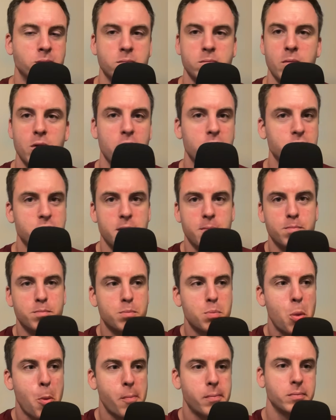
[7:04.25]
Because
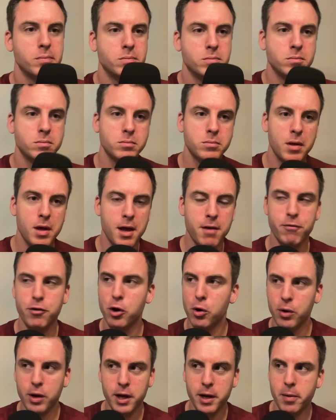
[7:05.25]
if
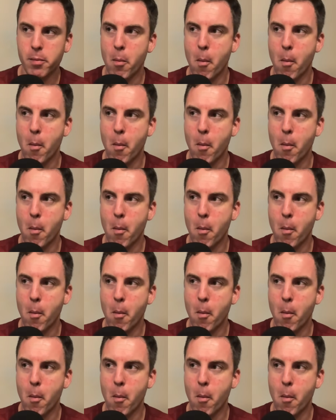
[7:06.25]
you're in